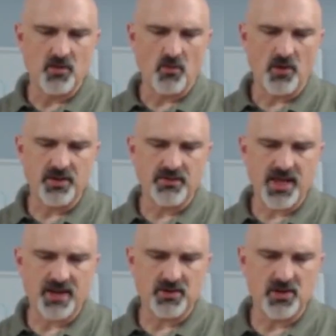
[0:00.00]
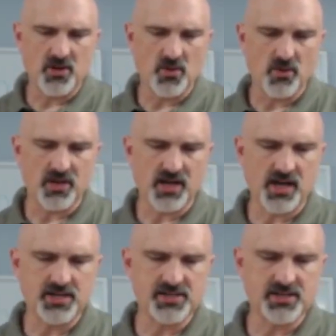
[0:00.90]
one that will
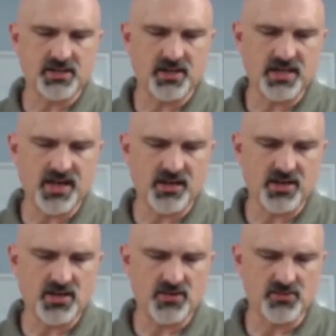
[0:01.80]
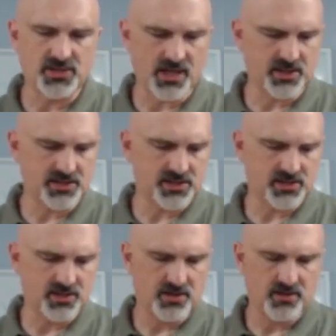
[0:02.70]
constantly accuse
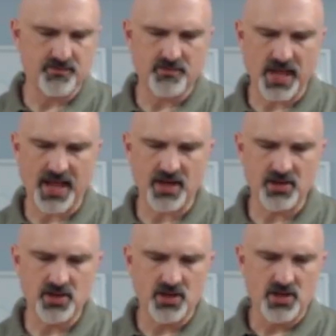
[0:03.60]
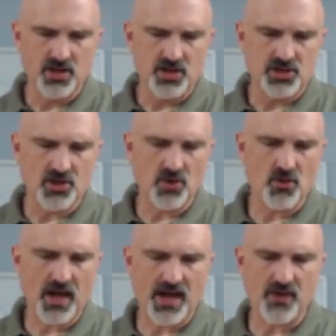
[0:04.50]
us and
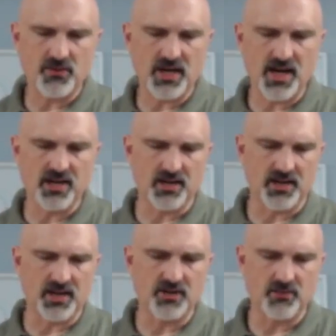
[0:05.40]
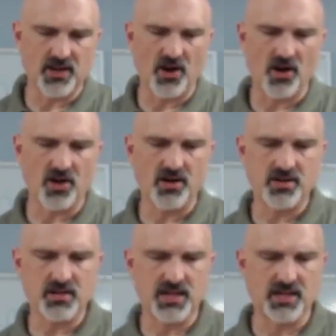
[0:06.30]
show how godly we are
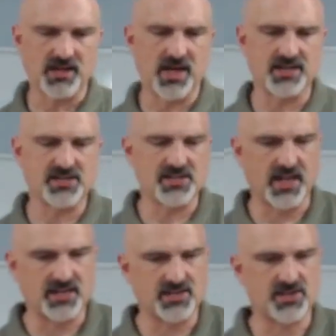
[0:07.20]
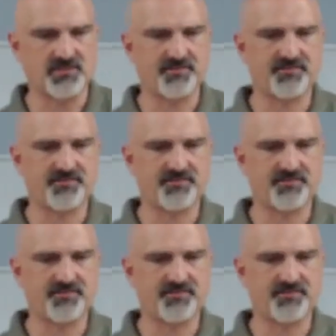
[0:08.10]
in God's sight.